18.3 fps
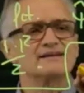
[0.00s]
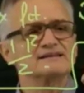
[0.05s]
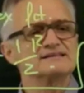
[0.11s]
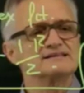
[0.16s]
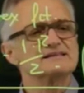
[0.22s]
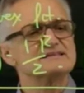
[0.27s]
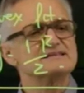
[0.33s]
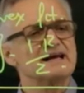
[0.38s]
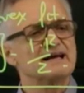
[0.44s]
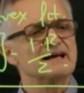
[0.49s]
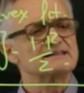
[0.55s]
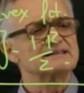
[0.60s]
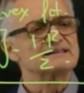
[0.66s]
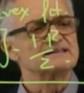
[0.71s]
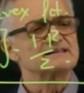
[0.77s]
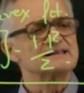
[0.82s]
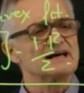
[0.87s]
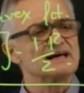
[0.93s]
this is
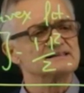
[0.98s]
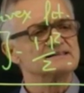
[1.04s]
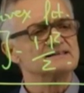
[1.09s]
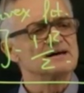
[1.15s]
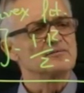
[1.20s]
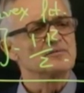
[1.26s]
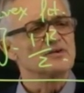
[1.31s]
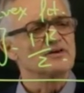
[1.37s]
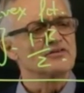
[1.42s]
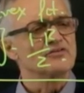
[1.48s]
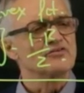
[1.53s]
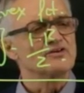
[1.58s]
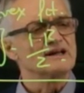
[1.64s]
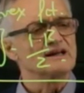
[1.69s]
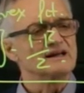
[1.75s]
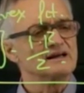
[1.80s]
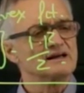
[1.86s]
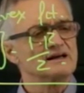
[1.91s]
exercise number
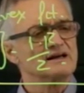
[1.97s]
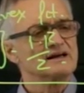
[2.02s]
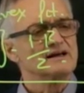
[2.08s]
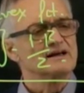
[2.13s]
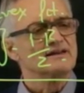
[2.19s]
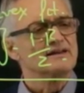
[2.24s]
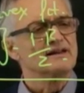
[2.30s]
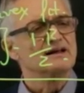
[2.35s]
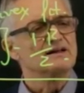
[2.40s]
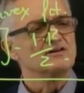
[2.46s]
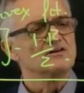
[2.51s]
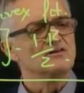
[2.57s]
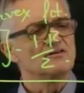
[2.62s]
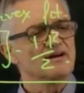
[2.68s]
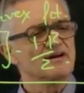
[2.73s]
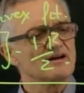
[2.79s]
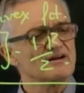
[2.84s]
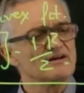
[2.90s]
3, that you
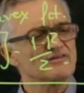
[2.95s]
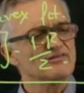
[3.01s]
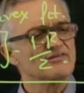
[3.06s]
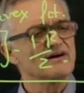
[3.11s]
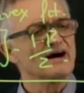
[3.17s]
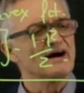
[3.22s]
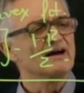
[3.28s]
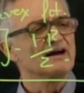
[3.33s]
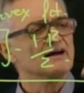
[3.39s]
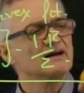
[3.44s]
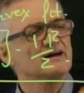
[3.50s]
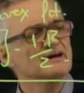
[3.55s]
verify